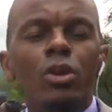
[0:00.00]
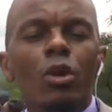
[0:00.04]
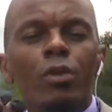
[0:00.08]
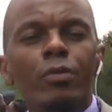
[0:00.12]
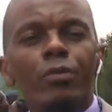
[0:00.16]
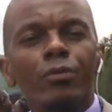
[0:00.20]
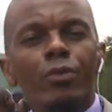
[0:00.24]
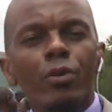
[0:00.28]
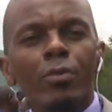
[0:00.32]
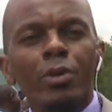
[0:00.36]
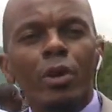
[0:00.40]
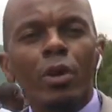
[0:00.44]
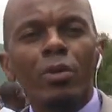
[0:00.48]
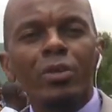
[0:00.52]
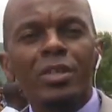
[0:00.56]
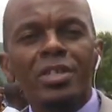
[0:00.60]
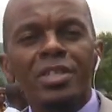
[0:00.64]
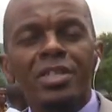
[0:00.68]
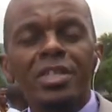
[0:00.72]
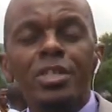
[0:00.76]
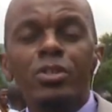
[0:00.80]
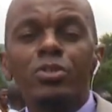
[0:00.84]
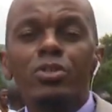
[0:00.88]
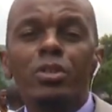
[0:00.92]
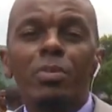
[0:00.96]
confirming on the
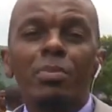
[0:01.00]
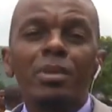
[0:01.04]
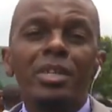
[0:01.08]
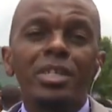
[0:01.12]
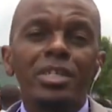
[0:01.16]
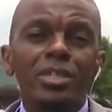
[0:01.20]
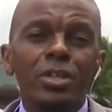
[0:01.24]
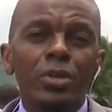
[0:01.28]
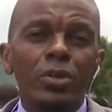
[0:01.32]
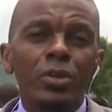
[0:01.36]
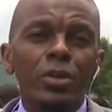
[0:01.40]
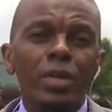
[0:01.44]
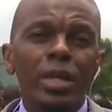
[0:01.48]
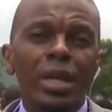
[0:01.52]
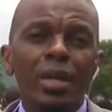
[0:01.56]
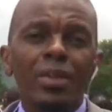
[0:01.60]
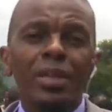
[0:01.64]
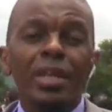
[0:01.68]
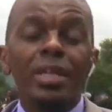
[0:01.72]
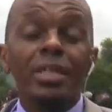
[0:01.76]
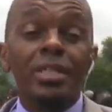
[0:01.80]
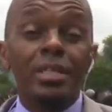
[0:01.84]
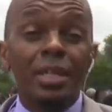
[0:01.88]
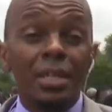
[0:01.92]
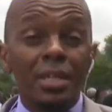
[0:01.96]
scene to the minister earlier
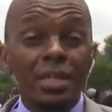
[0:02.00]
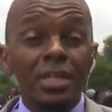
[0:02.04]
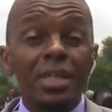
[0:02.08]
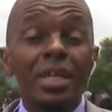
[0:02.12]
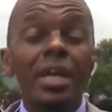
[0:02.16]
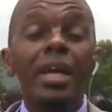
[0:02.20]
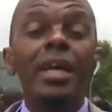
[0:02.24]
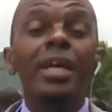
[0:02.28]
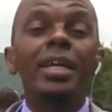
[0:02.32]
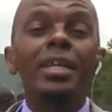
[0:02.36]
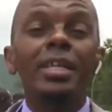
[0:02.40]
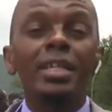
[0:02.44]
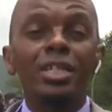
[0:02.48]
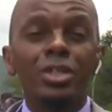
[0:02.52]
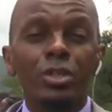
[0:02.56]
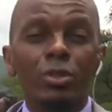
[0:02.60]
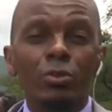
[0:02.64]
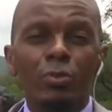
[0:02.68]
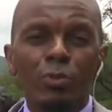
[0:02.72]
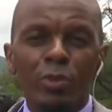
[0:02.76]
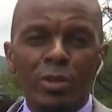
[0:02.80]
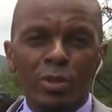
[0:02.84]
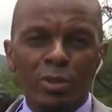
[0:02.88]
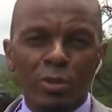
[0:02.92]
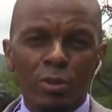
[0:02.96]
that their initial
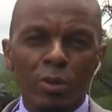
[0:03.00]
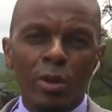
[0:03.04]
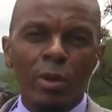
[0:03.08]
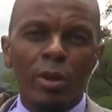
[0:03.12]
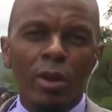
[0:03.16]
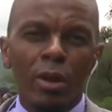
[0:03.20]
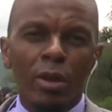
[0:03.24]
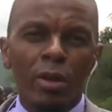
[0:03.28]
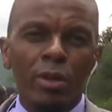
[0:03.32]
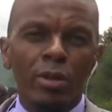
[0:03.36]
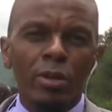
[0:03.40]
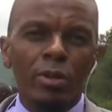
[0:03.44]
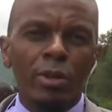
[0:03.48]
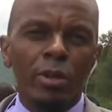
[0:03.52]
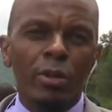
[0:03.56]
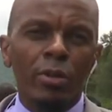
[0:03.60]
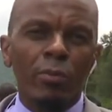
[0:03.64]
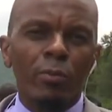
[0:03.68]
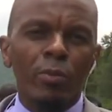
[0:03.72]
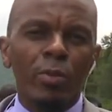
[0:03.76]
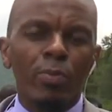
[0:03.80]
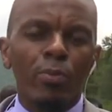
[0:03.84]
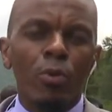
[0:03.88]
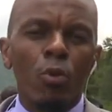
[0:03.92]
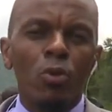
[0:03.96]
re uh,
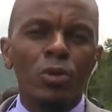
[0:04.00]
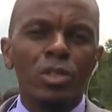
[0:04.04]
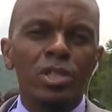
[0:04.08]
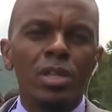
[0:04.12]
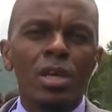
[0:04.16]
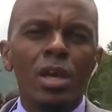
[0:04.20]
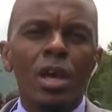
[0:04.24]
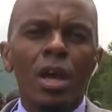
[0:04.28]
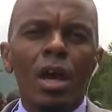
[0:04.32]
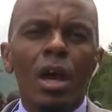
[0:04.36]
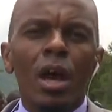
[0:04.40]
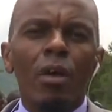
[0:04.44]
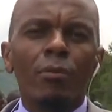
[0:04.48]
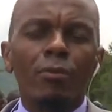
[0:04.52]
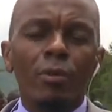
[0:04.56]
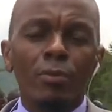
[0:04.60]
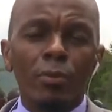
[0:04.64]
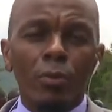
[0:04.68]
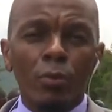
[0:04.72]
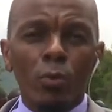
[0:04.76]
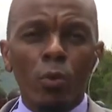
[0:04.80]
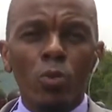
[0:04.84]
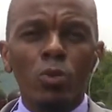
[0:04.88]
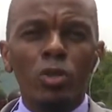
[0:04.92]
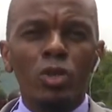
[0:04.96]
reports uh, from
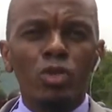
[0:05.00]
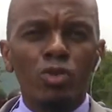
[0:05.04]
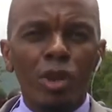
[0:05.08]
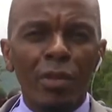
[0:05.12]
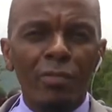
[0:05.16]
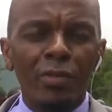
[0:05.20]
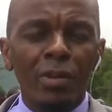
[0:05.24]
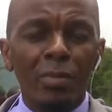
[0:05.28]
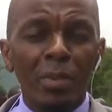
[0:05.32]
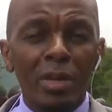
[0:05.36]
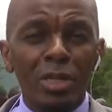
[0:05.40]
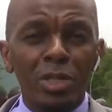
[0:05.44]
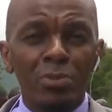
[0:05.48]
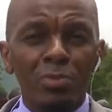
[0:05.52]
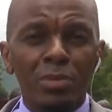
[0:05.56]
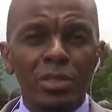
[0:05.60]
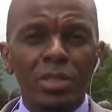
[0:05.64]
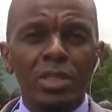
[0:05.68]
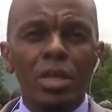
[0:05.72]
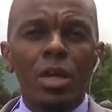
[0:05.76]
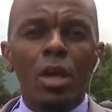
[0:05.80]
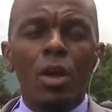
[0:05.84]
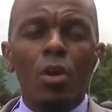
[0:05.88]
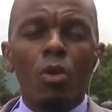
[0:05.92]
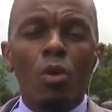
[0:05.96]
the Road Traffic
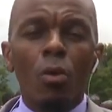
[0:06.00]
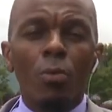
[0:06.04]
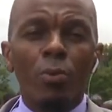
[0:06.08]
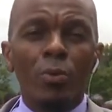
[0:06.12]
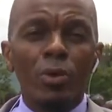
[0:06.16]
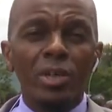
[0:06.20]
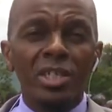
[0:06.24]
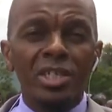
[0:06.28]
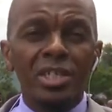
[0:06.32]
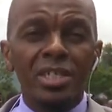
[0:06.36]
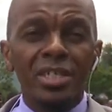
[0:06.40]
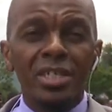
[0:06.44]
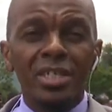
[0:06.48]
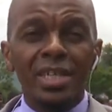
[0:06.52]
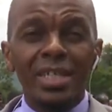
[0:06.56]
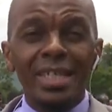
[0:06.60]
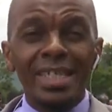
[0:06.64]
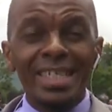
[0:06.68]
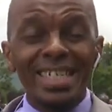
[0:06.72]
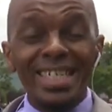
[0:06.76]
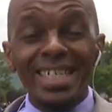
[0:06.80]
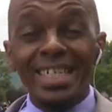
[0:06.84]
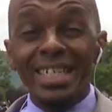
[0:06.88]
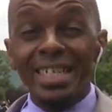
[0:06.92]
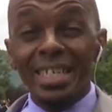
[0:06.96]
Management Corporation is that
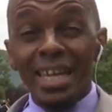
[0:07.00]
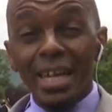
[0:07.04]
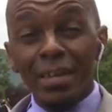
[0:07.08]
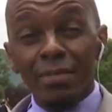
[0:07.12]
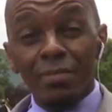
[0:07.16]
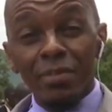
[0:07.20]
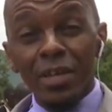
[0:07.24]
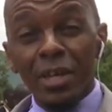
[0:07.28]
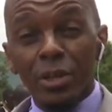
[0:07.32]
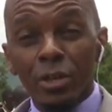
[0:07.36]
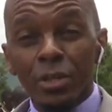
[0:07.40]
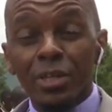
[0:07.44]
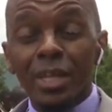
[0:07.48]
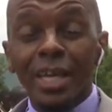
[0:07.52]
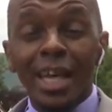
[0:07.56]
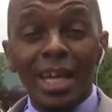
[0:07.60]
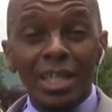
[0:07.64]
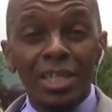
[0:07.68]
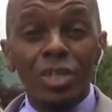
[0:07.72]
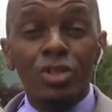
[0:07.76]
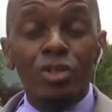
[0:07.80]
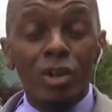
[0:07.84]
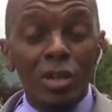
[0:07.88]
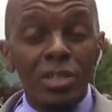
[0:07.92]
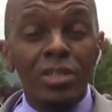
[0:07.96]
indeed that vehicle, the
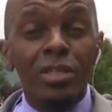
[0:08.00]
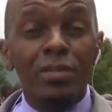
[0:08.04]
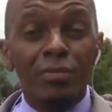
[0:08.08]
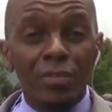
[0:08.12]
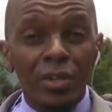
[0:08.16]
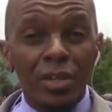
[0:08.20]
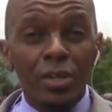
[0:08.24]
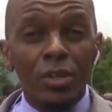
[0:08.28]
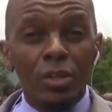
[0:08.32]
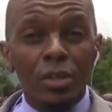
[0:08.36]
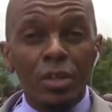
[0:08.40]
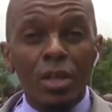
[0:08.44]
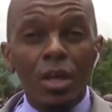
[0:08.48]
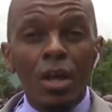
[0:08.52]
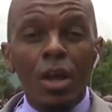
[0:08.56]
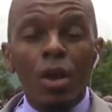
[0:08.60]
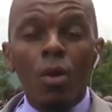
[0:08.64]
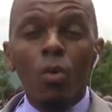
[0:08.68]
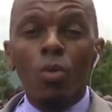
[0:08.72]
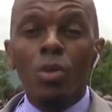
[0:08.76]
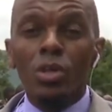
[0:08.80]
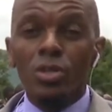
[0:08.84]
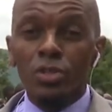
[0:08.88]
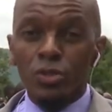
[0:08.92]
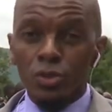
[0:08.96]
cash in transit vehicle,
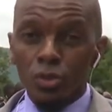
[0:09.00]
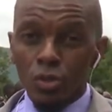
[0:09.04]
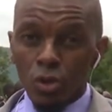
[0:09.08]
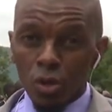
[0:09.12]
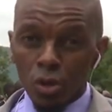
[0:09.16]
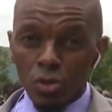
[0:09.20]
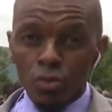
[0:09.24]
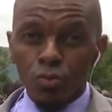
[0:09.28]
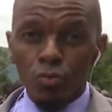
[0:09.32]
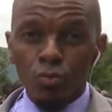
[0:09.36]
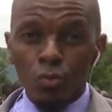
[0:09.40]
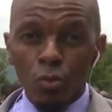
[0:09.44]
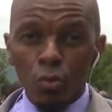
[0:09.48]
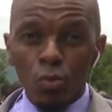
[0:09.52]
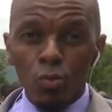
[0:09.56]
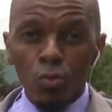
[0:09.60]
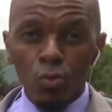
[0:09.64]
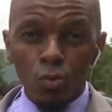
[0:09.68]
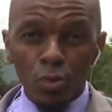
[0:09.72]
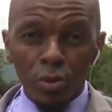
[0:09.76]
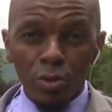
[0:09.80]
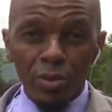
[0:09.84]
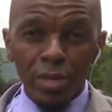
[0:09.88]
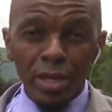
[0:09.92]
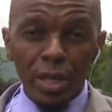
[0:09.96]
was not
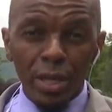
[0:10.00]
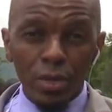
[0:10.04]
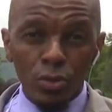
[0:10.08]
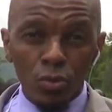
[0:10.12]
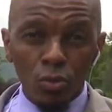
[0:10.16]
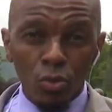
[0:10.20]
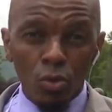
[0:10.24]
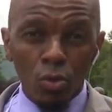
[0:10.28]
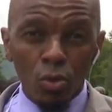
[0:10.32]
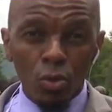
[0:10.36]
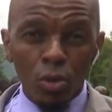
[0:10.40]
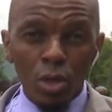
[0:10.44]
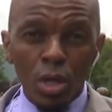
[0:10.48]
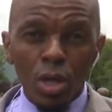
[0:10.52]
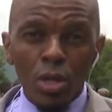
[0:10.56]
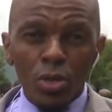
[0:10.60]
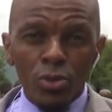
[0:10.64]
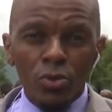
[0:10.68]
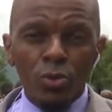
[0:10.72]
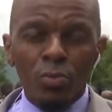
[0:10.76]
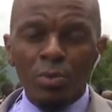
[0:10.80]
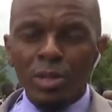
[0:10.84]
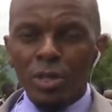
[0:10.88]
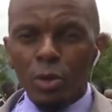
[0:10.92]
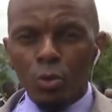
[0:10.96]
roadworthy at all.
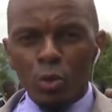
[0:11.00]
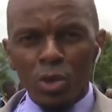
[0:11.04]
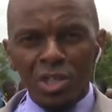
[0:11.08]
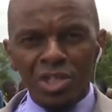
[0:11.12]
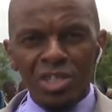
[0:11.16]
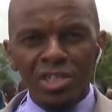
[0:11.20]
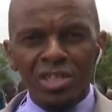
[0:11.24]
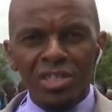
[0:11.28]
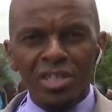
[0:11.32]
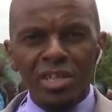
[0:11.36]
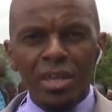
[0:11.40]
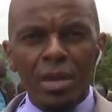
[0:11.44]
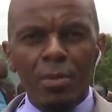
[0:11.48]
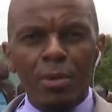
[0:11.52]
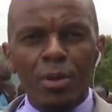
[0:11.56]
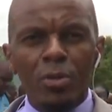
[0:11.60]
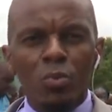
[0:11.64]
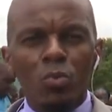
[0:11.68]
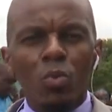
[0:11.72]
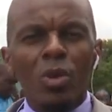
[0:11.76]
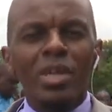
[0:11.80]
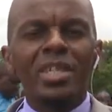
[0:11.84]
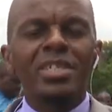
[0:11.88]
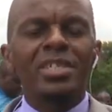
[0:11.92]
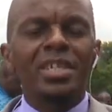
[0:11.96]
So many questions there
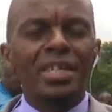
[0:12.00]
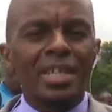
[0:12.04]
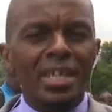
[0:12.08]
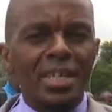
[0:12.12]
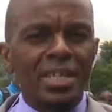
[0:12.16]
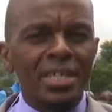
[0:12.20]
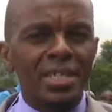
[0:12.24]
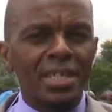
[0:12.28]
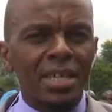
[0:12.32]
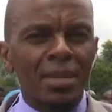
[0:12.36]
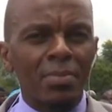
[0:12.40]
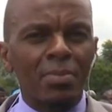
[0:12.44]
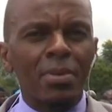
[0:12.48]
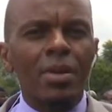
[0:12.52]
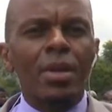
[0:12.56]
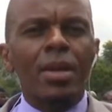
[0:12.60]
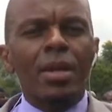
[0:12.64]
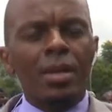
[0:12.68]
about what is the next step.